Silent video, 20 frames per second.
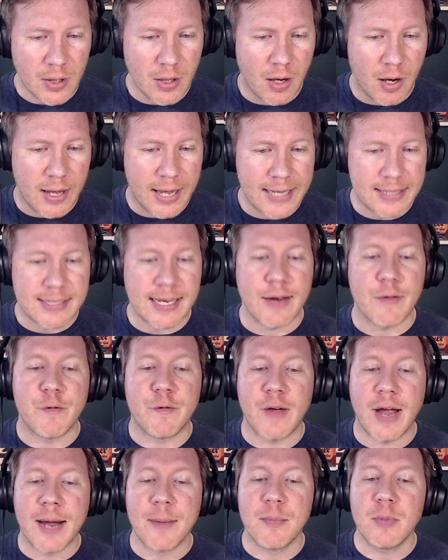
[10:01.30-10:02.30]
it's a
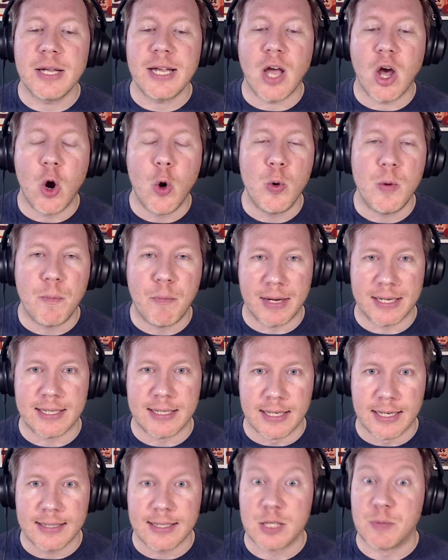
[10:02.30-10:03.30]
family-owned
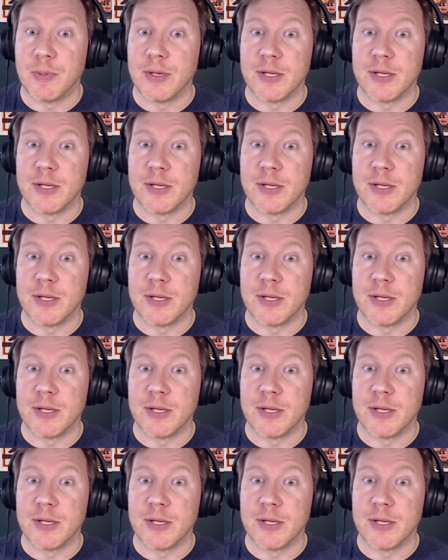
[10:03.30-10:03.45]
business. It's been